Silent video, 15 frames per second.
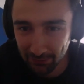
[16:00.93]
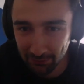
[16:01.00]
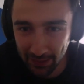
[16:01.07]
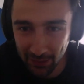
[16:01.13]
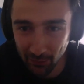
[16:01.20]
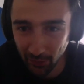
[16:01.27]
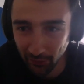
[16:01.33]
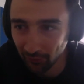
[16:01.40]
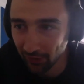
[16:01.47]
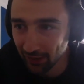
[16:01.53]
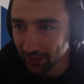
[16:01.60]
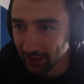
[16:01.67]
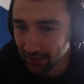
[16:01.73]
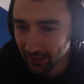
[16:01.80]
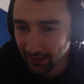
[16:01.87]
big one, right?
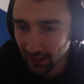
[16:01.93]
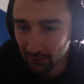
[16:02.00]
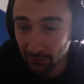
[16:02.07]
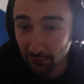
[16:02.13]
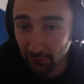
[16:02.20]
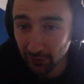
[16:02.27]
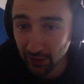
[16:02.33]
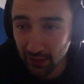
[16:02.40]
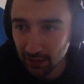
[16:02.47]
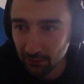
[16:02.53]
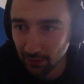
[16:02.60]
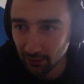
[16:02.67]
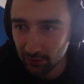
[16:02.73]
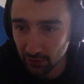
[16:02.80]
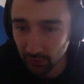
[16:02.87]
And if you're thinking
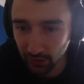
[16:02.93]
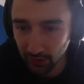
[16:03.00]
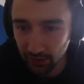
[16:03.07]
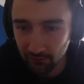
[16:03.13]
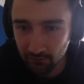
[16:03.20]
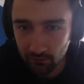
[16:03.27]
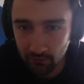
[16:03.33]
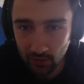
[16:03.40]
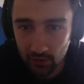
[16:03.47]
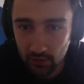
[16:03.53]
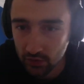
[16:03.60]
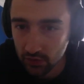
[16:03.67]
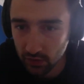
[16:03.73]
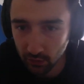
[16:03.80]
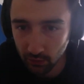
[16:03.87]
about doing it,
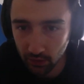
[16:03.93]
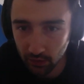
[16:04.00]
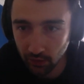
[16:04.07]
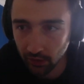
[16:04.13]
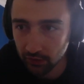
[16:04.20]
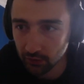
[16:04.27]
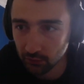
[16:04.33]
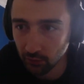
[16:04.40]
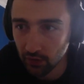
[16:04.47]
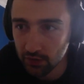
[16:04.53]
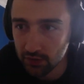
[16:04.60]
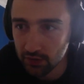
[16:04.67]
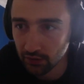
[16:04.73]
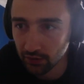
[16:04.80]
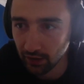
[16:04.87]
just do it. Like, the worst
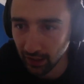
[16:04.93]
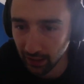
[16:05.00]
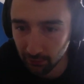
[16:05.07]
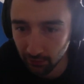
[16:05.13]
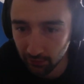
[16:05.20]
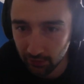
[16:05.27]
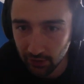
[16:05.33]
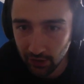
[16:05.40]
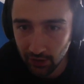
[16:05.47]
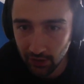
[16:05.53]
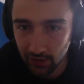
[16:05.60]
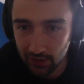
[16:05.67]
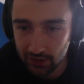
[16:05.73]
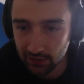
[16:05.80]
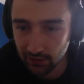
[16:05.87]
that can happen
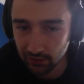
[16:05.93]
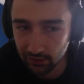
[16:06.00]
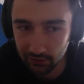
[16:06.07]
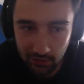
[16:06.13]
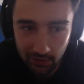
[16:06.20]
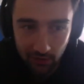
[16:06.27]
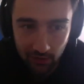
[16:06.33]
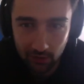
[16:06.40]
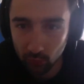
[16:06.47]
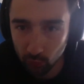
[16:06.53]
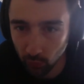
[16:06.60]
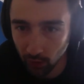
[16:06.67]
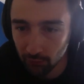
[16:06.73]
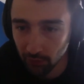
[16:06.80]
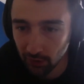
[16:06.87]
is that
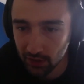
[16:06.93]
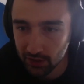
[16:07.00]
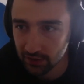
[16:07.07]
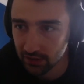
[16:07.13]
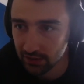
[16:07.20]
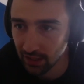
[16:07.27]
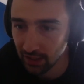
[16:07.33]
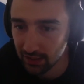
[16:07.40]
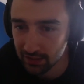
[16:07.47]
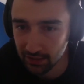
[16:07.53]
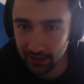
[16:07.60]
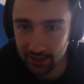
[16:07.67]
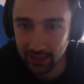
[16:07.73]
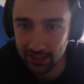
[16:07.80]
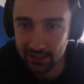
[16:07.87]
one person attends and
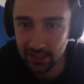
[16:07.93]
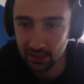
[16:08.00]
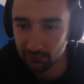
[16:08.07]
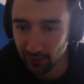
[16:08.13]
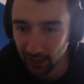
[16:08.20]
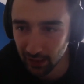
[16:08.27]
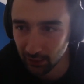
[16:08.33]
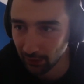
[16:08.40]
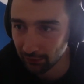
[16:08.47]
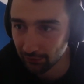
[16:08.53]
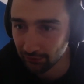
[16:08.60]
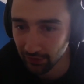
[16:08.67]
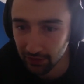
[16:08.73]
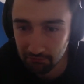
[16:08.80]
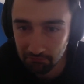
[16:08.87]
they get some value out of
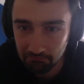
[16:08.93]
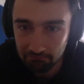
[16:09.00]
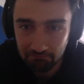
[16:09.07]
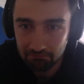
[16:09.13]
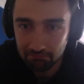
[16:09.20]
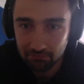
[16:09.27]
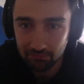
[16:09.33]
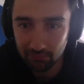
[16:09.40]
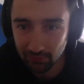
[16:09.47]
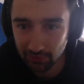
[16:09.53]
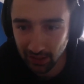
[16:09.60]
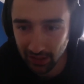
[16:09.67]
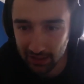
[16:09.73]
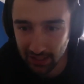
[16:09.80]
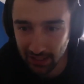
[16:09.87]
it.
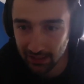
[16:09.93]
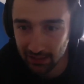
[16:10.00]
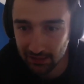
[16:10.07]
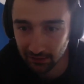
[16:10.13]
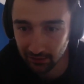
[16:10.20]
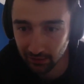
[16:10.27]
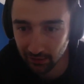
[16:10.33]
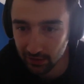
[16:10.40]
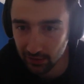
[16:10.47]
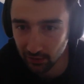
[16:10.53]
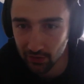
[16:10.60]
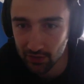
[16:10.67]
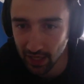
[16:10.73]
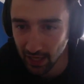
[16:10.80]
That's excellent. As long as